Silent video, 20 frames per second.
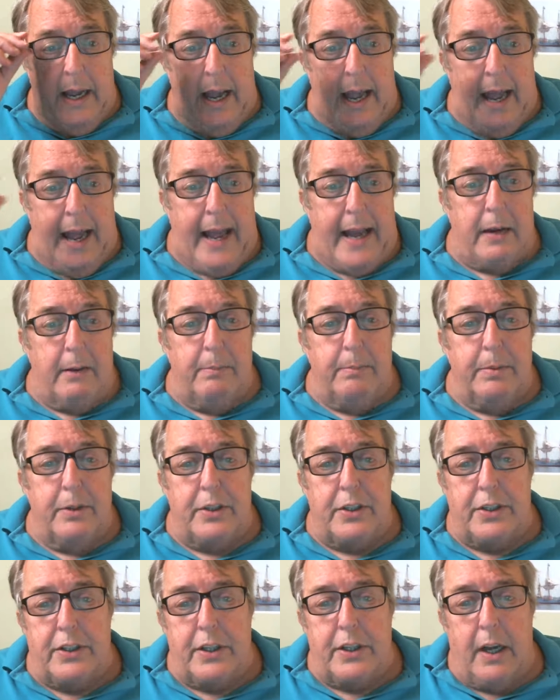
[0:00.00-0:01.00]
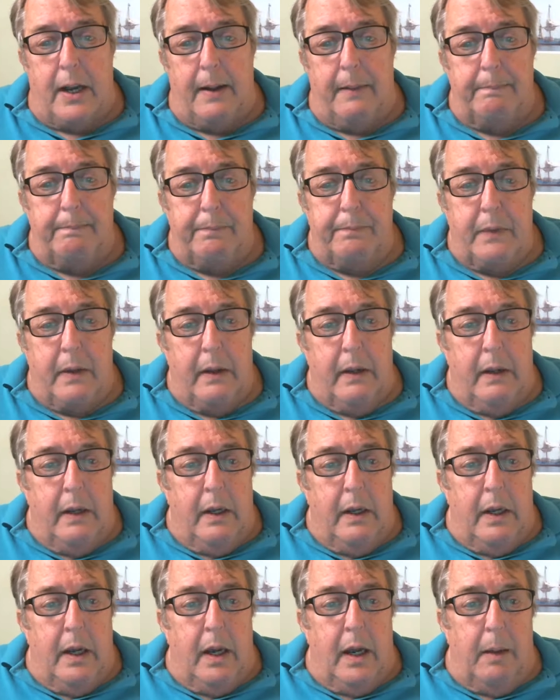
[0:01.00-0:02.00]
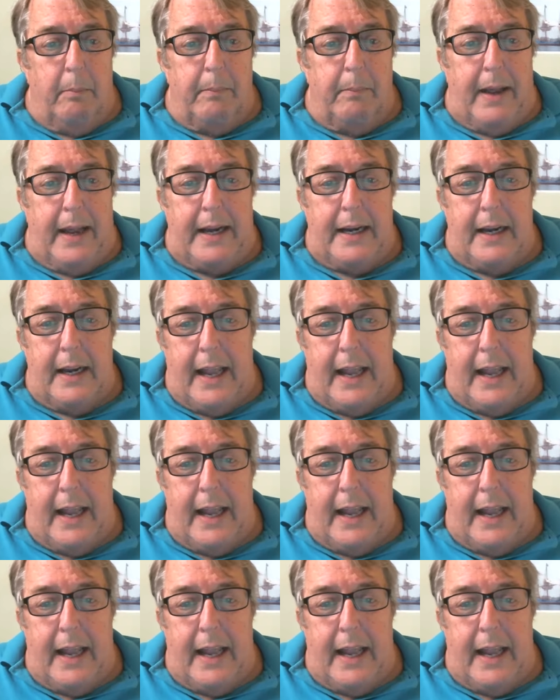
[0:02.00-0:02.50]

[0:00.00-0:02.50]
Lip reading: Hagibis made